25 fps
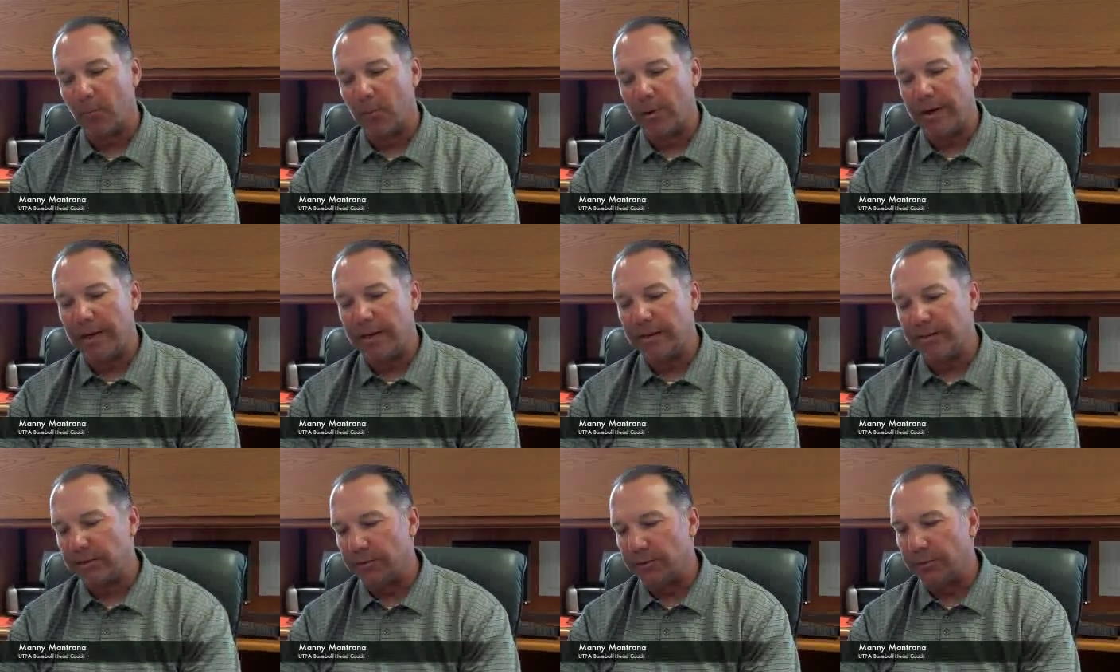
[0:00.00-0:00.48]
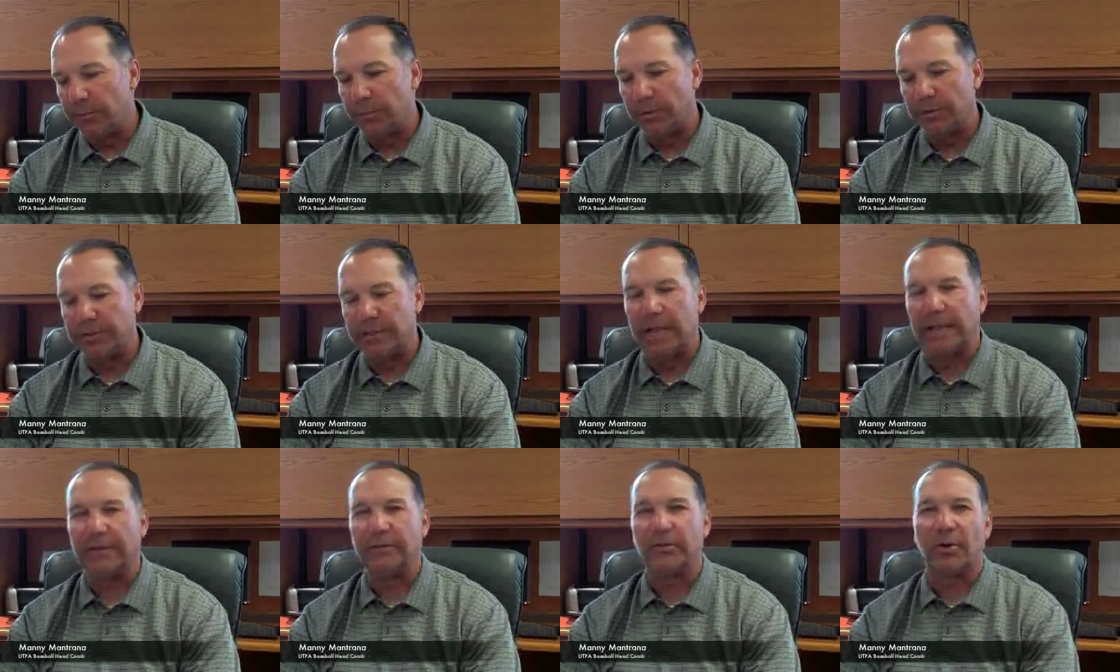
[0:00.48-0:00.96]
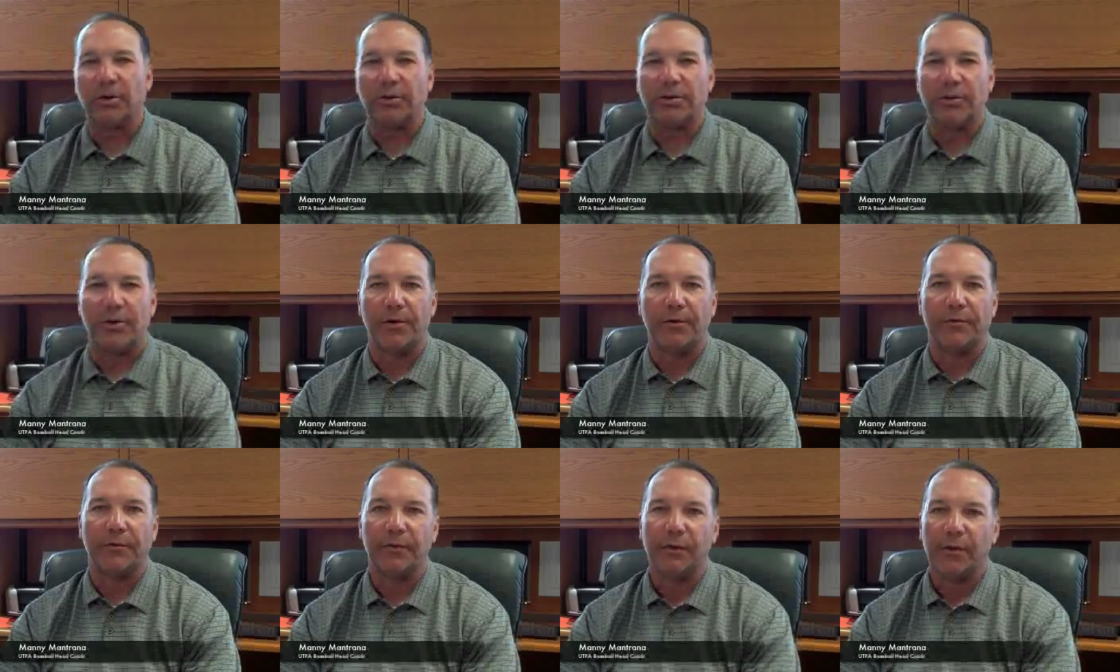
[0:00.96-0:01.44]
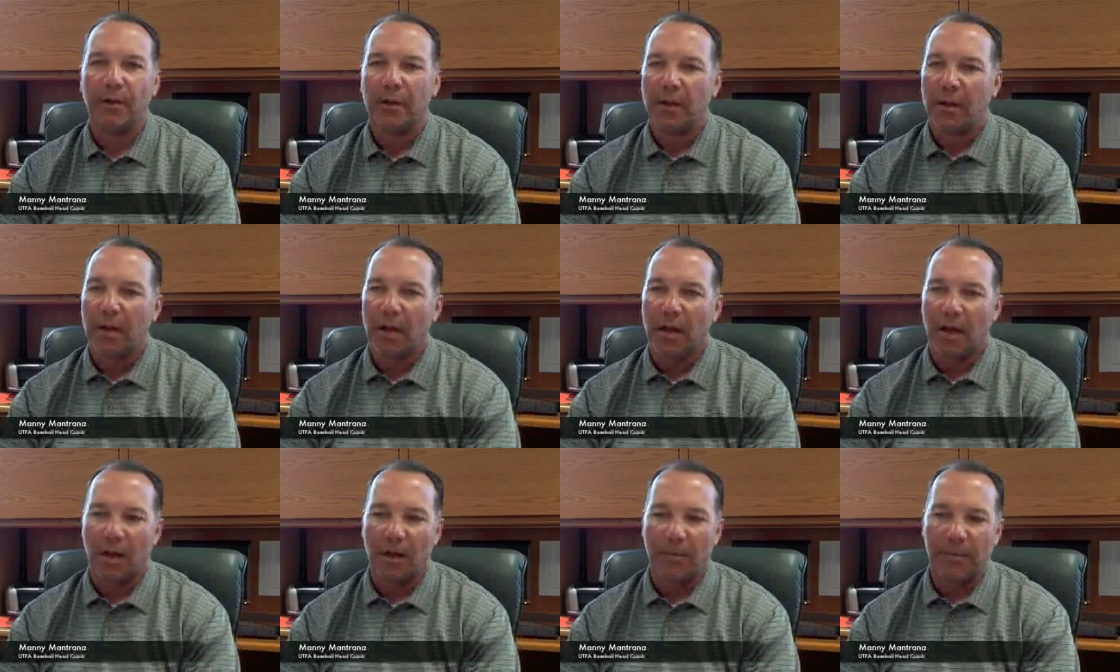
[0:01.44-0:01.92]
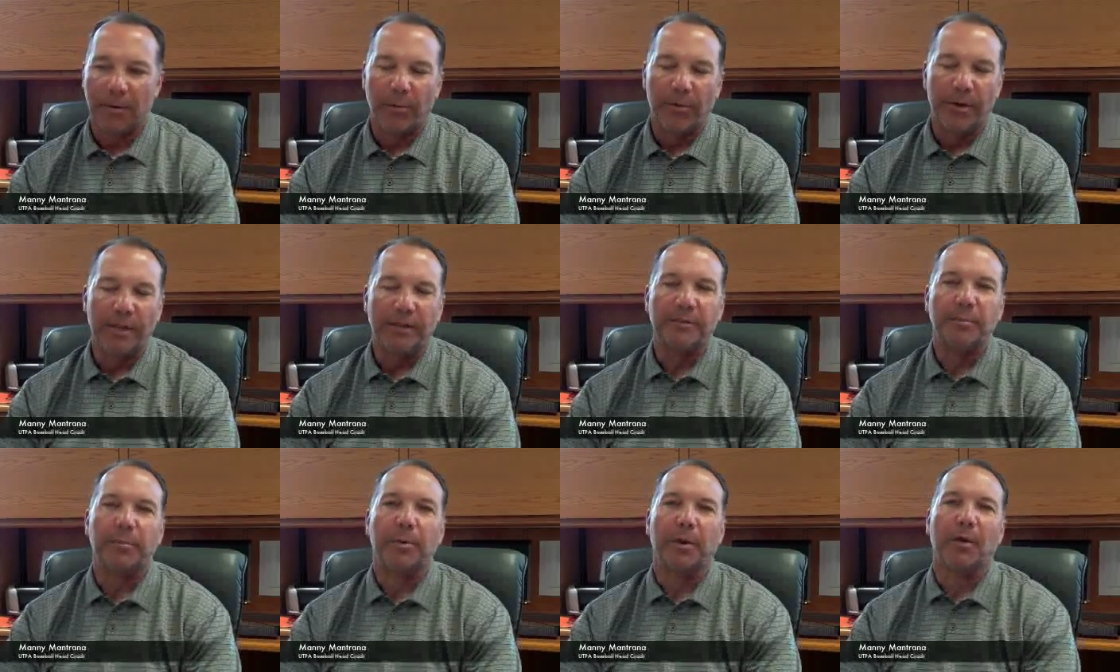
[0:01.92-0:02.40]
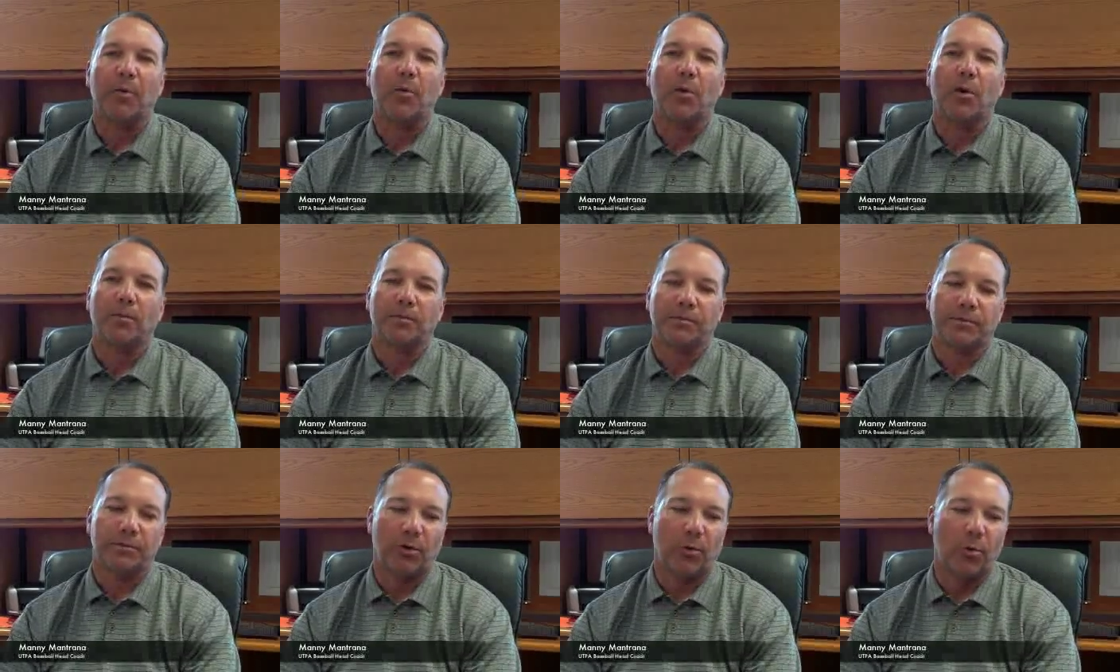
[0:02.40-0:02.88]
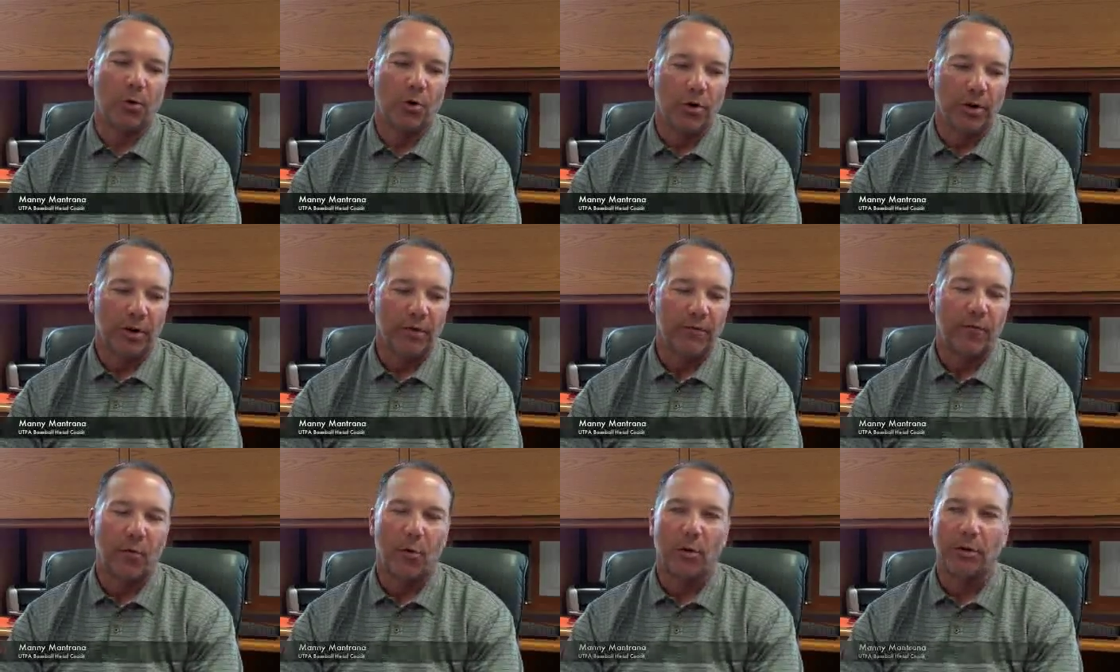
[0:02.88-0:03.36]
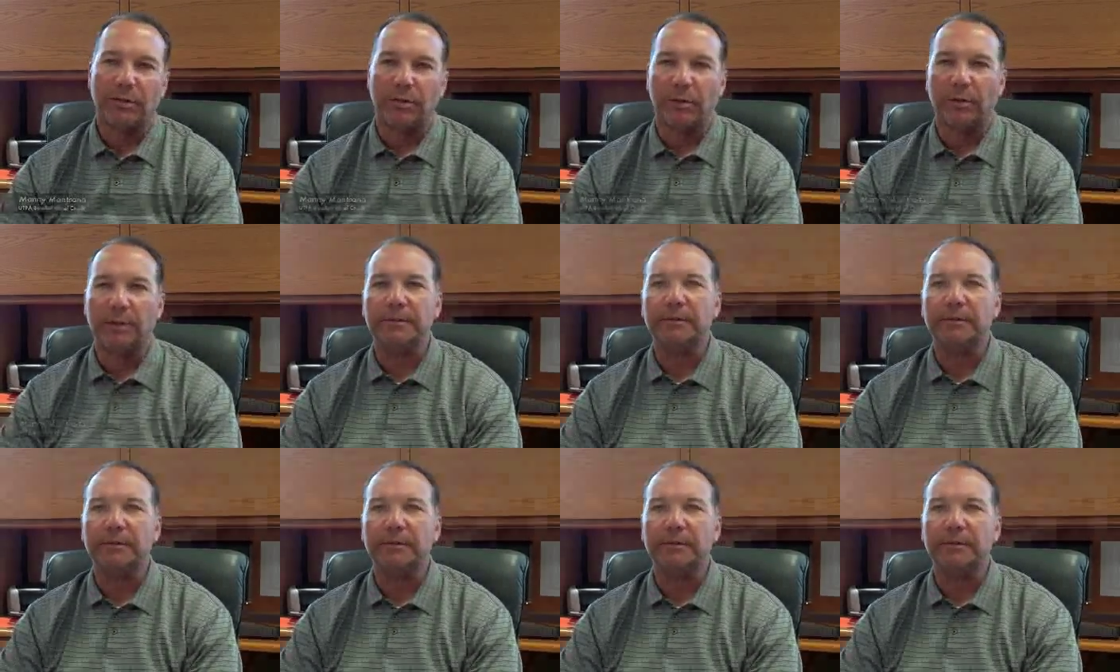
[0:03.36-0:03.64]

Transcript: We need to protect our turf, um, and we need to play well. So we're looking forward to